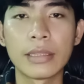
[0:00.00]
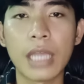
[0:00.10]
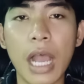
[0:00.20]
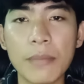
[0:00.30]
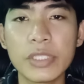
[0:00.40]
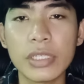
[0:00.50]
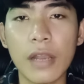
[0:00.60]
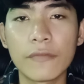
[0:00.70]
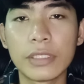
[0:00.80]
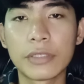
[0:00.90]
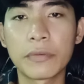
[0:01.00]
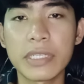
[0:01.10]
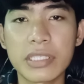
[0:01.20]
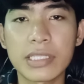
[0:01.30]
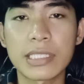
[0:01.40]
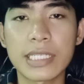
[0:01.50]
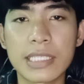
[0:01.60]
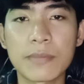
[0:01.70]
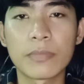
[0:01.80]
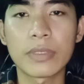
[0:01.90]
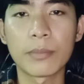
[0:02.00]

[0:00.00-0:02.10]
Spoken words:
The object of the research is